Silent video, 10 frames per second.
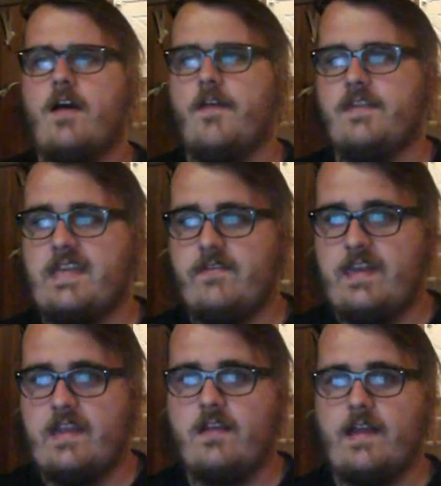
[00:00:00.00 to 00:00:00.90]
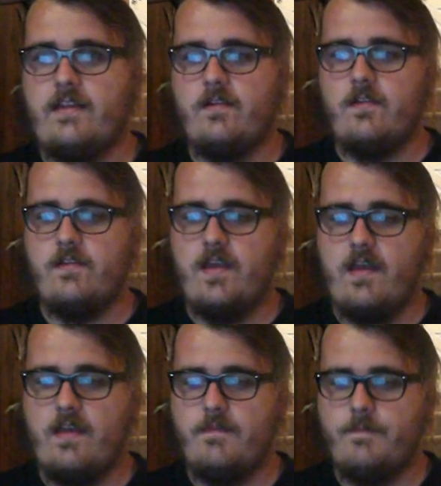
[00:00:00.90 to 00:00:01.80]
of the DVD collector's
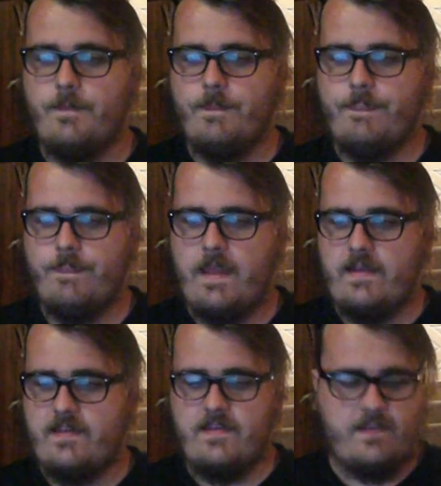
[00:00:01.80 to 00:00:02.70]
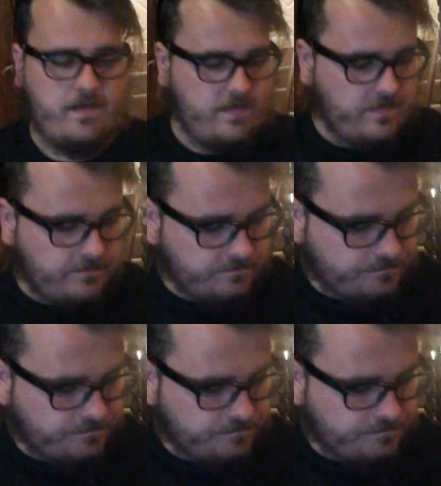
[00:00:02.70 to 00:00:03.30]
existence.